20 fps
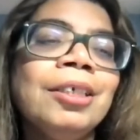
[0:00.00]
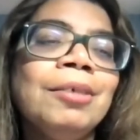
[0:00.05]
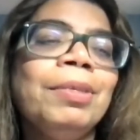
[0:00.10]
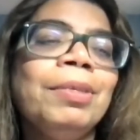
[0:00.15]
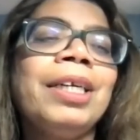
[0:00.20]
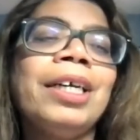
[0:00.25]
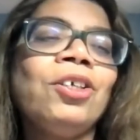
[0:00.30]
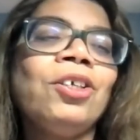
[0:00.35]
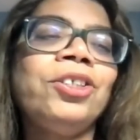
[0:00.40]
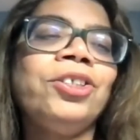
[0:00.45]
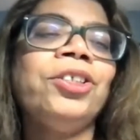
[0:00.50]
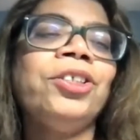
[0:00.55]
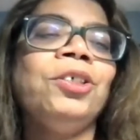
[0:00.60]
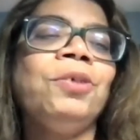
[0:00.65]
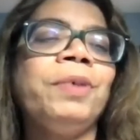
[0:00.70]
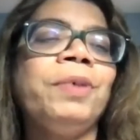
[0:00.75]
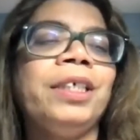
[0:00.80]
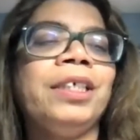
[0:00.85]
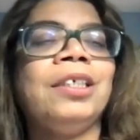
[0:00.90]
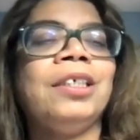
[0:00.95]
But I also do
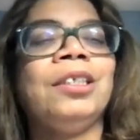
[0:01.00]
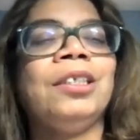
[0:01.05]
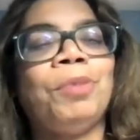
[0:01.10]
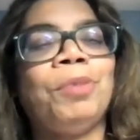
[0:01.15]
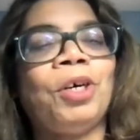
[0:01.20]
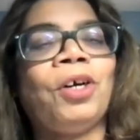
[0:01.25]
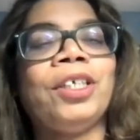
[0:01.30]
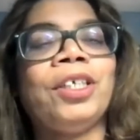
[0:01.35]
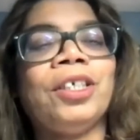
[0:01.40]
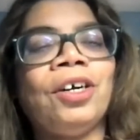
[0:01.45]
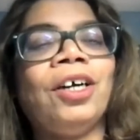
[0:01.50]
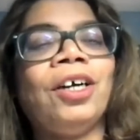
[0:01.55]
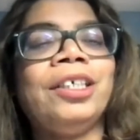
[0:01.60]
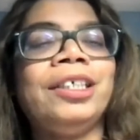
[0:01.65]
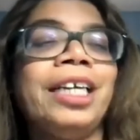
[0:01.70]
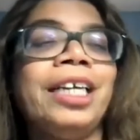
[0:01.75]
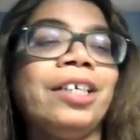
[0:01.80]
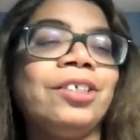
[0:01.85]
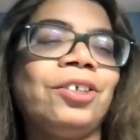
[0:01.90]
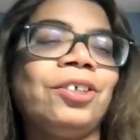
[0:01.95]
work in the broader
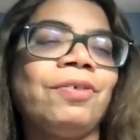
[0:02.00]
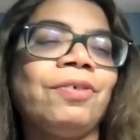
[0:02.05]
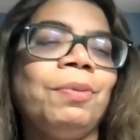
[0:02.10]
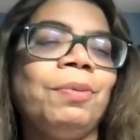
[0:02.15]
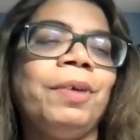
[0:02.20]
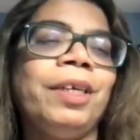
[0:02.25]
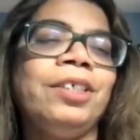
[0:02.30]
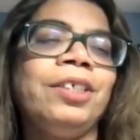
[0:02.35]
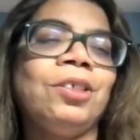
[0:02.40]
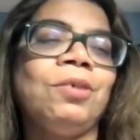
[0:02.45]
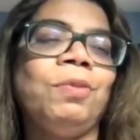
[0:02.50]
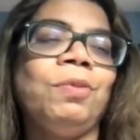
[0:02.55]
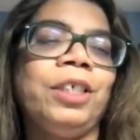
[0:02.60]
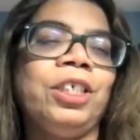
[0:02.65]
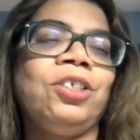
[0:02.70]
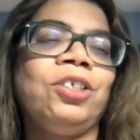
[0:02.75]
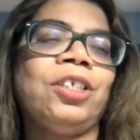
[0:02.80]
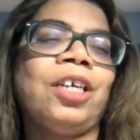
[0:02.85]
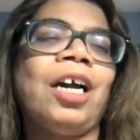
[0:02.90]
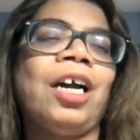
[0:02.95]
context of the ways in
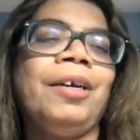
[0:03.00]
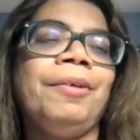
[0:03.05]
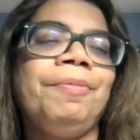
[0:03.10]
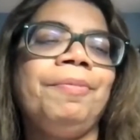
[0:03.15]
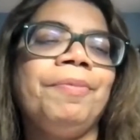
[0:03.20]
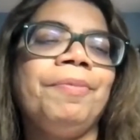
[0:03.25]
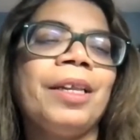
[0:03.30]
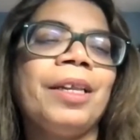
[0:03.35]
which I